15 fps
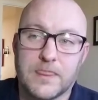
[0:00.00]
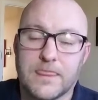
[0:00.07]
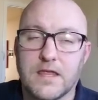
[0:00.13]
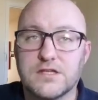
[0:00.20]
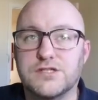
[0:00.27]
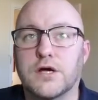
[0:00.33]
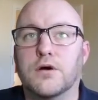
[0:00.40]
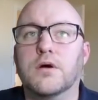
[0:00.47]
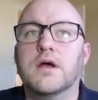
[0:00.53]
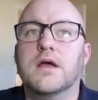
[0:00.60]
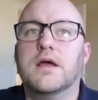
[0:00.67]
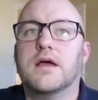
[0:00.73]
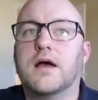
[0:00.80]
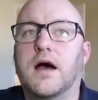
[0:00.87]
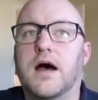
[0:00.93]
So
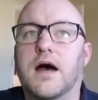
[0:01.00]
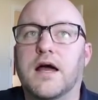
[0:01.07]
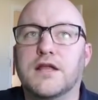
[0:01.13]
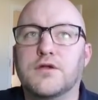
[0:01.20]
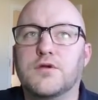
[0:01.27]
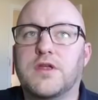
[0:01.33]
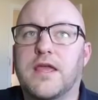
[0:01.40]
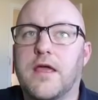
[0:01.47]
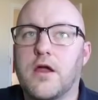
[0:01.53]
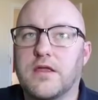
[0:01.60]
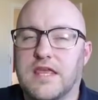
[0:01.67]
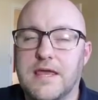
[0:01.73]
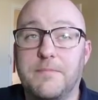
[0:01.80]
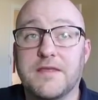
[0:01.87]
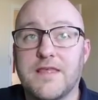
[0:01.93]
uh,
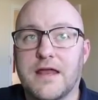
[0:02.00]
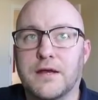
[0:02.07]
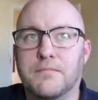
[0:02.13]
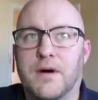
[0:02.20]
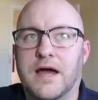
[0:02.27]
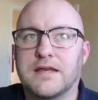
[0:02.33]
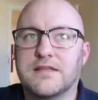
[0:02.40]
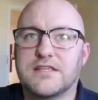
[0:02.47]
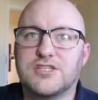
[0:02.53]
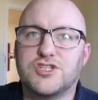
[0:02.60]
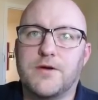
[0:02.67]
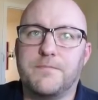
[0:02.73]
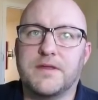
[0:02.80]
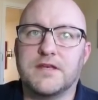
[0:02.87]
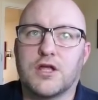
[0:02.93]
keeping that in mind, let's
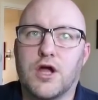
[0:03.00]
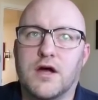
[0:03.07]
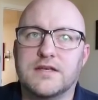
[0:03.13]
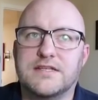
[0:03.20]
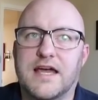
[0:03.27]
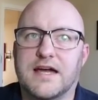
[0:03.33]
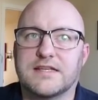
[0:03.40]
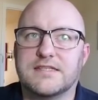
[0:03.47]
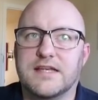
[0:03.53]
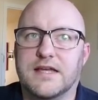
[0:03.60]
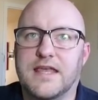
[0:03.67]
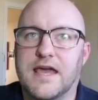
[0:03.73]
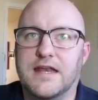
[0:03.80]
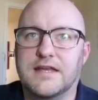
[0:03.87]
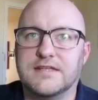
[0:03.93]
jump into contacts
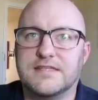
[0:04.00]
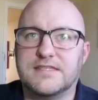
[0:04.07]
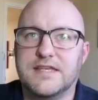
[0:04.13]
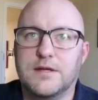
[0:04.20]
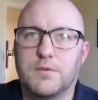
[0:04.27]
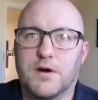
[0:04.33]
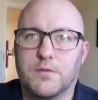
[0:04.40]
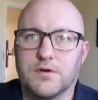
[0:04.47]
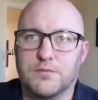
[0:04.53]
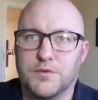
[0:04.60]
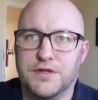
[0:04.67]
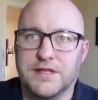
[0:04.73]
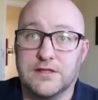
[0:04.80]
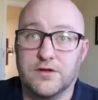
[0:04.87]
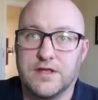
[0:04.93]
again and see what we're
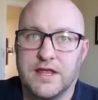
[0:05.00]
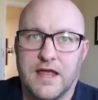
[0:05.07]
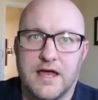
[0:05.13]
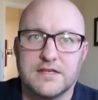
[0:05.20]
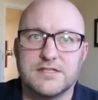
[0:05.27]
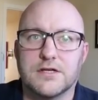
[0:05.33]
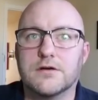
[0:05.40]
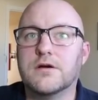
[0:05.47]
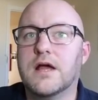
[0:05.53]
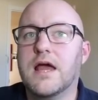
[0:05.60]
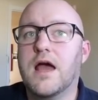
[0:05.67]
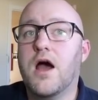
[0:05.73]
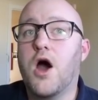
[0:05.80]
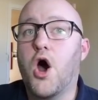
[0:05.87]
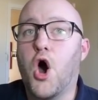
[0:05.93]
really looking at. So
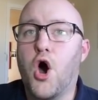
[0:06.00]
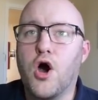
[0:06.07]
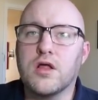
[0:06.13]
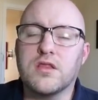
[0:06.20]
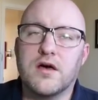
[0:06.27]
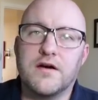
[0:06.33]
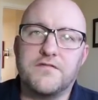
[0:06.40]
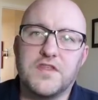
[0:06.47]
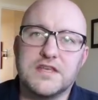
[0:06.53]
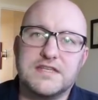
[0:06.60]
all of the